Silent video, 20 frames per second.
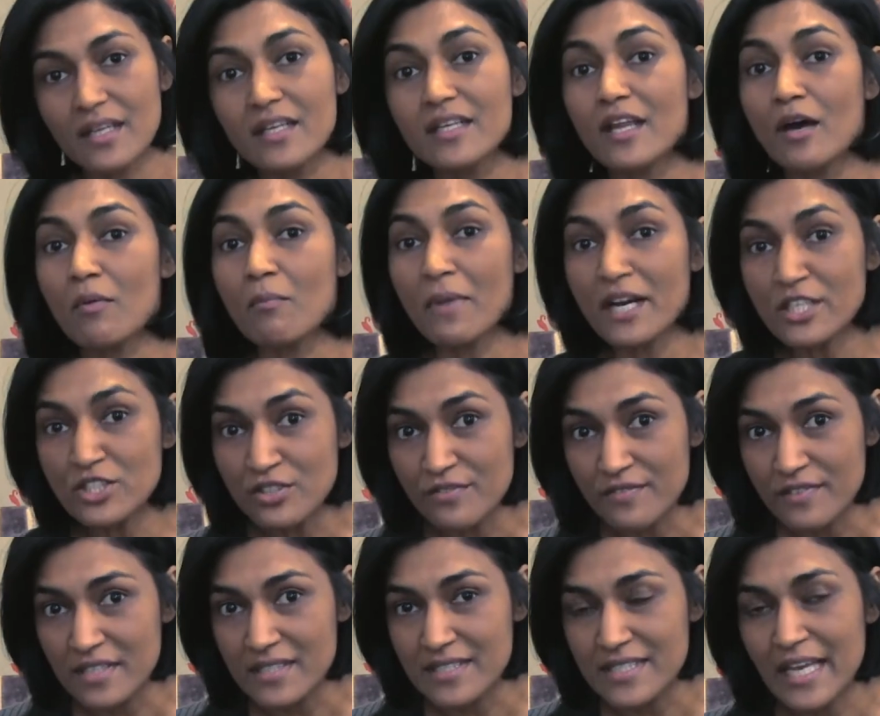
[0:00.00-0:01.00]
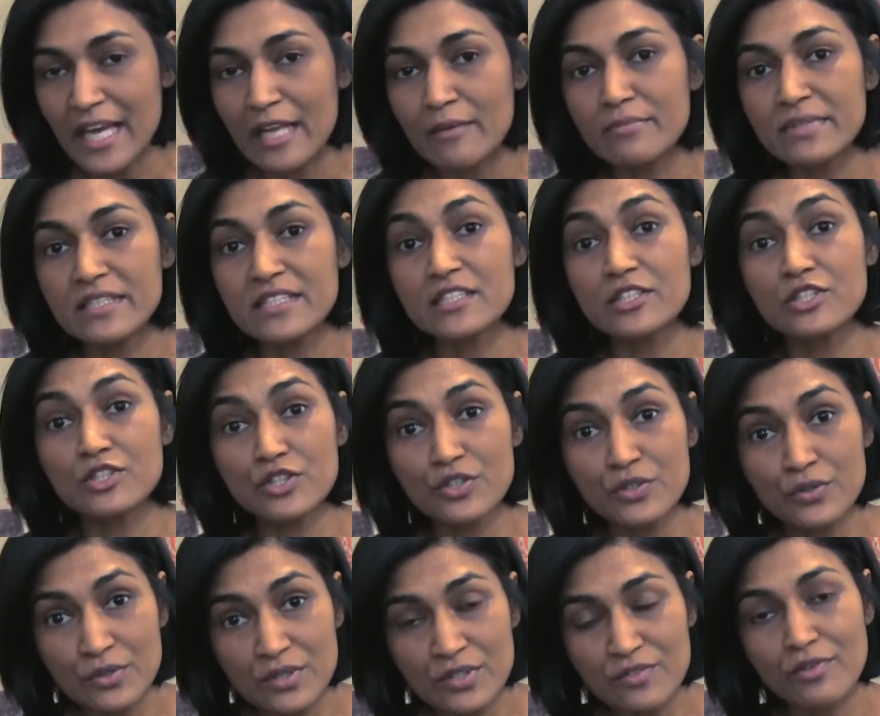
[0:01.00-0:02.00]
Now, much of this can be
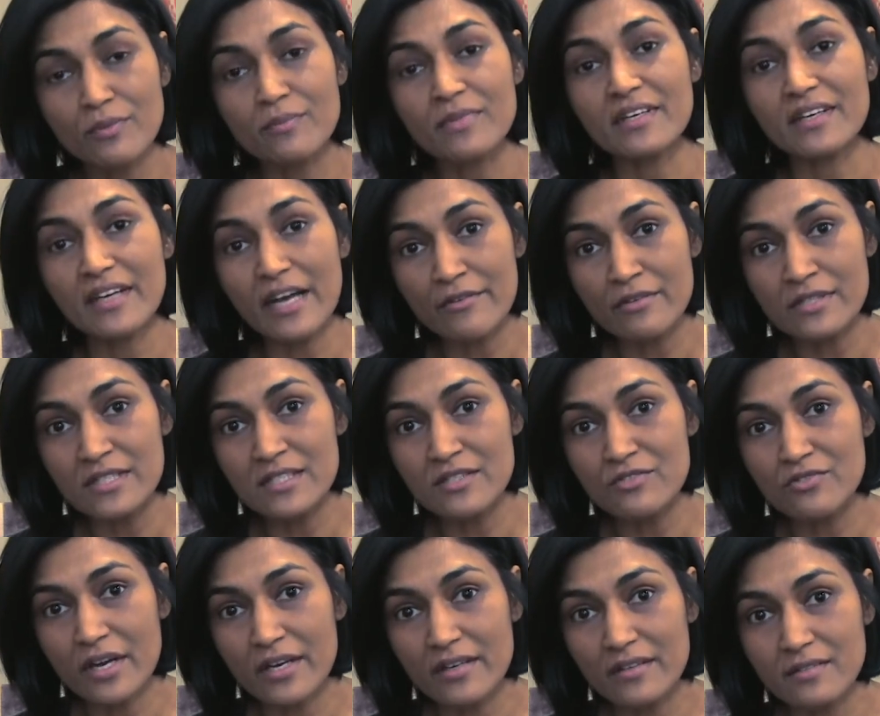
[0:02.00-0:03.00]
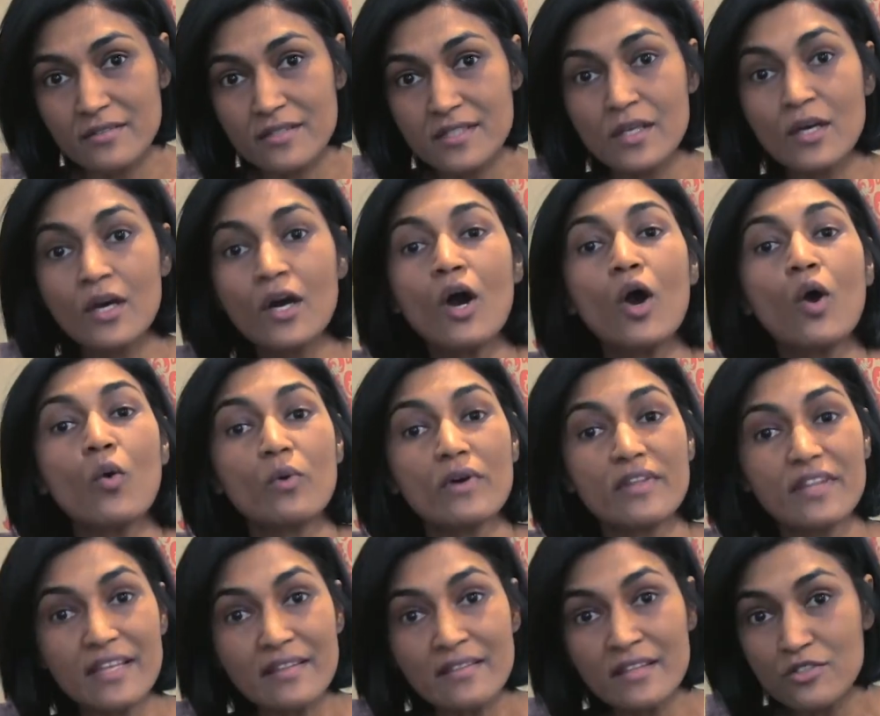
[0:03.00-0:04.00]
deduced from the current struggles
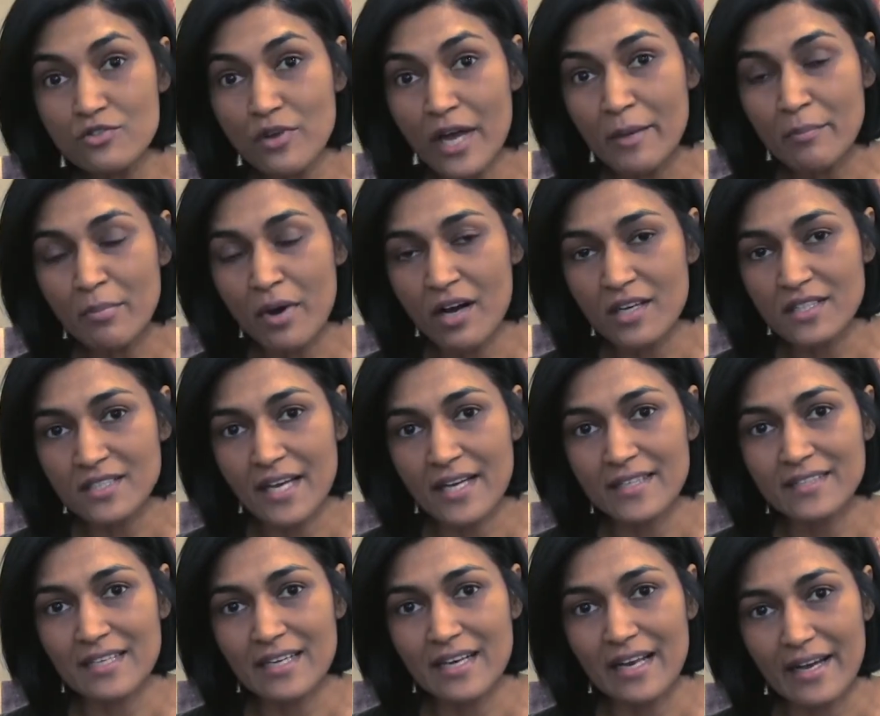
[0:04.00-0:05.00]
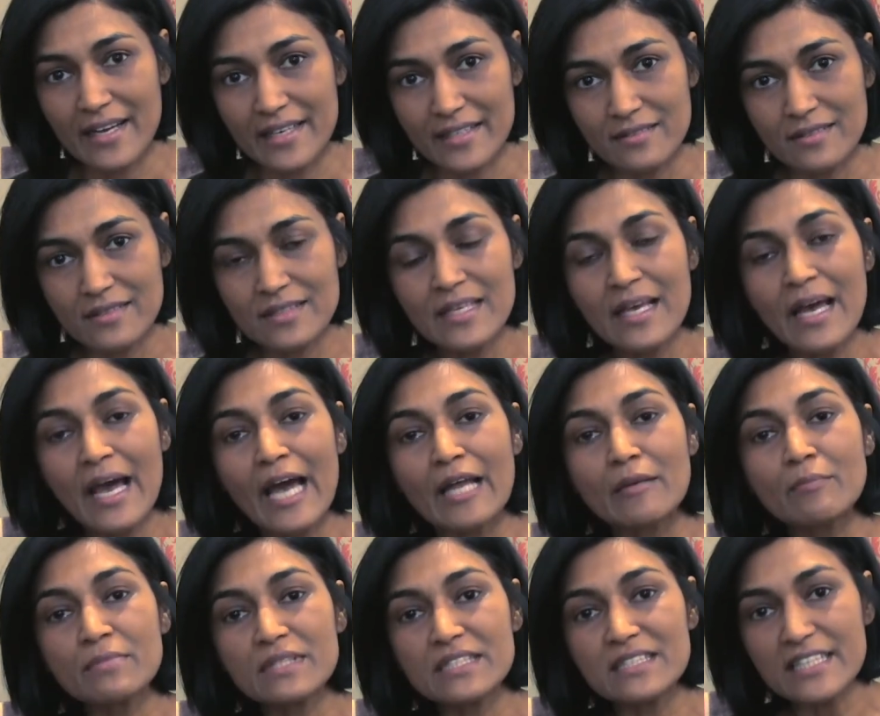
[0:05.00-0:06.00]
within the tripartite alliance,
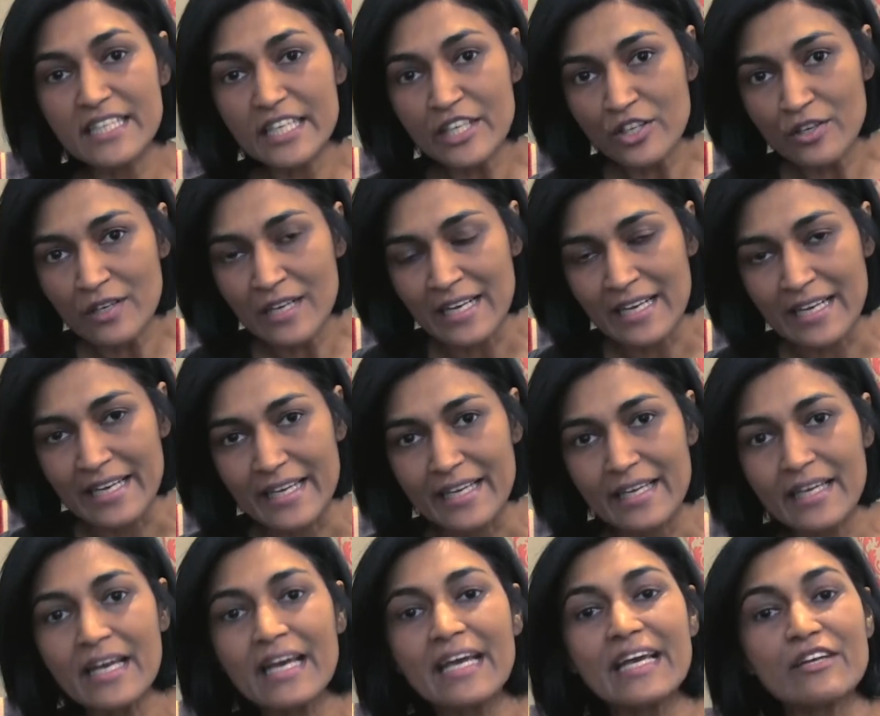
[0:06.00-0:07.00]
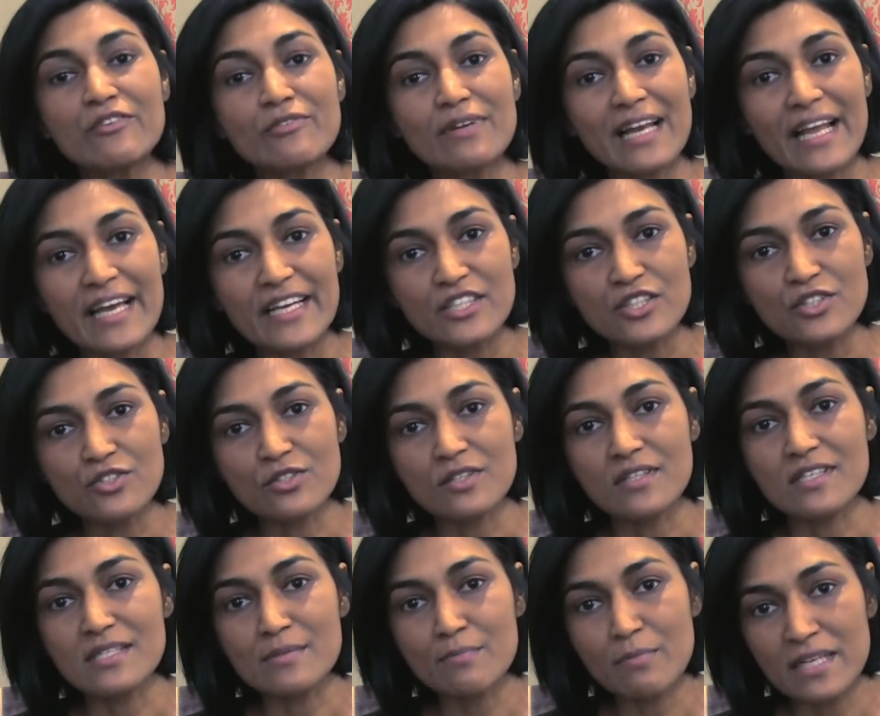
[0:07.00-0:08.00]
and particularly in relation to
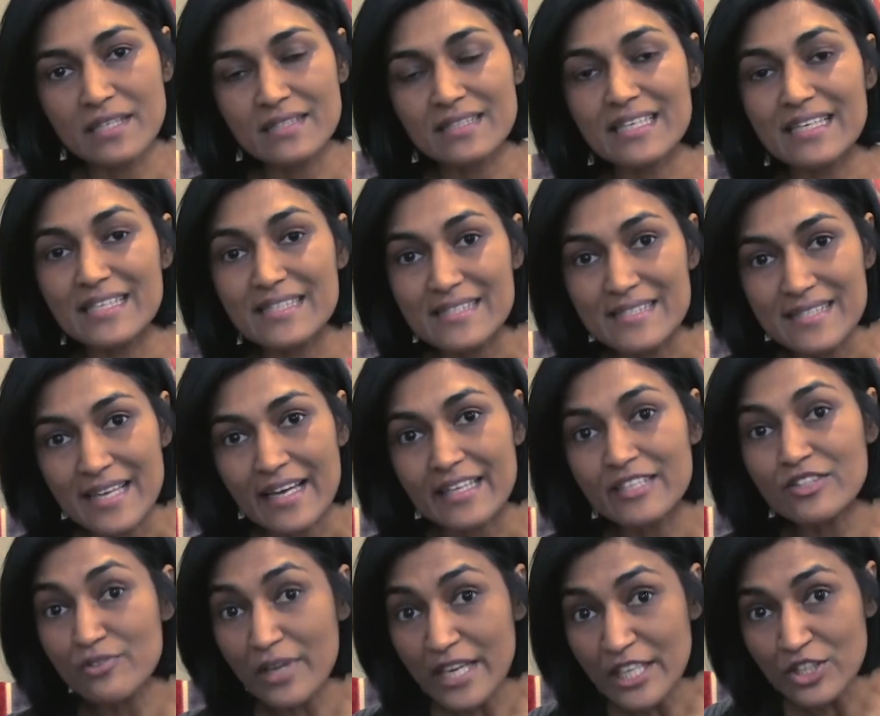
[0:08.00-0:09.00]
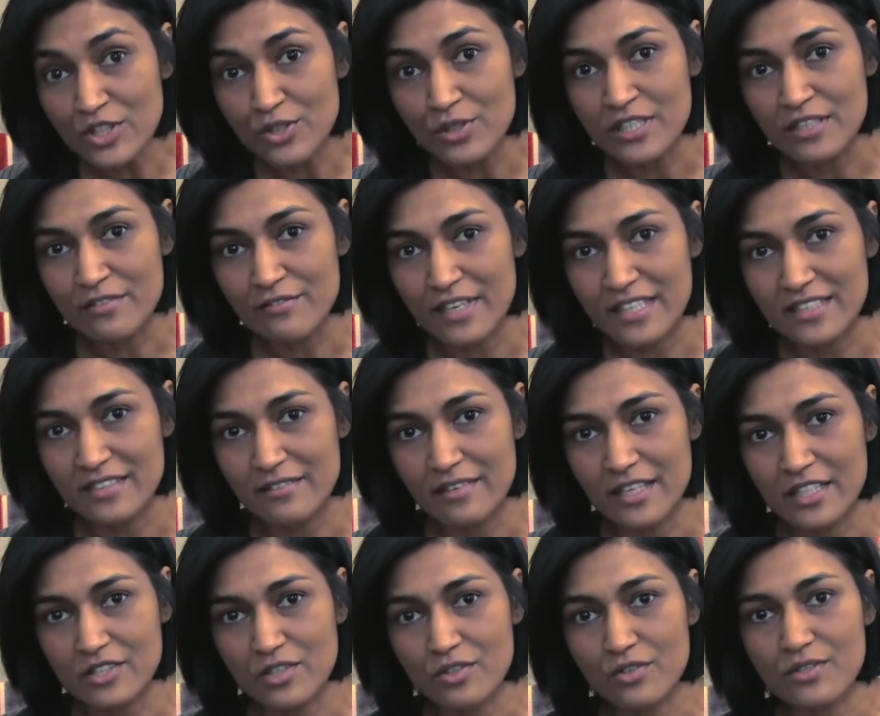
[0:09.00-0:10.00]
the split inside Trade Union
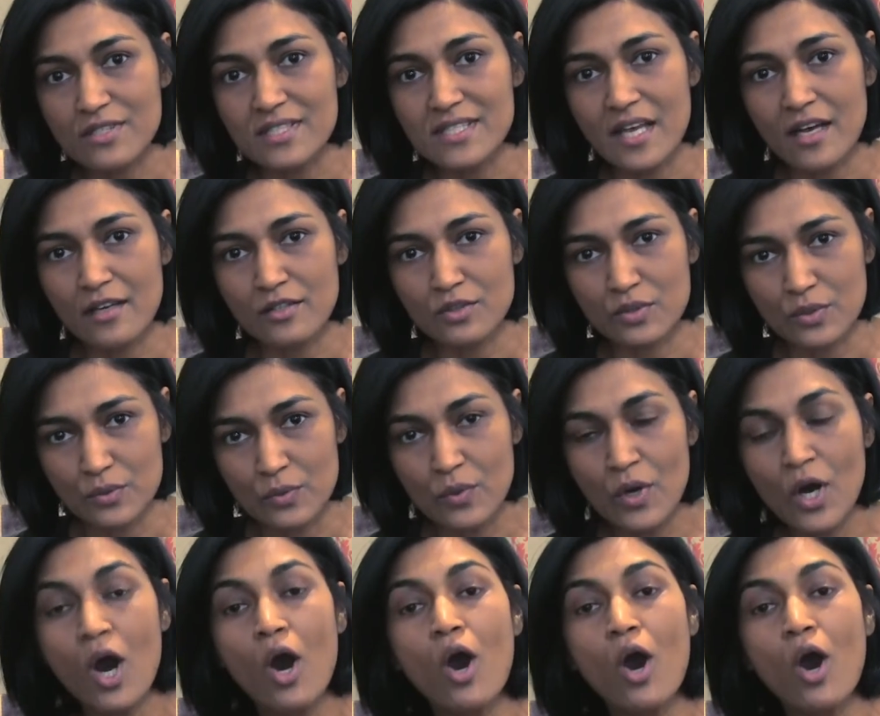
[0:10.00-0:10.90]
Federation COSATU,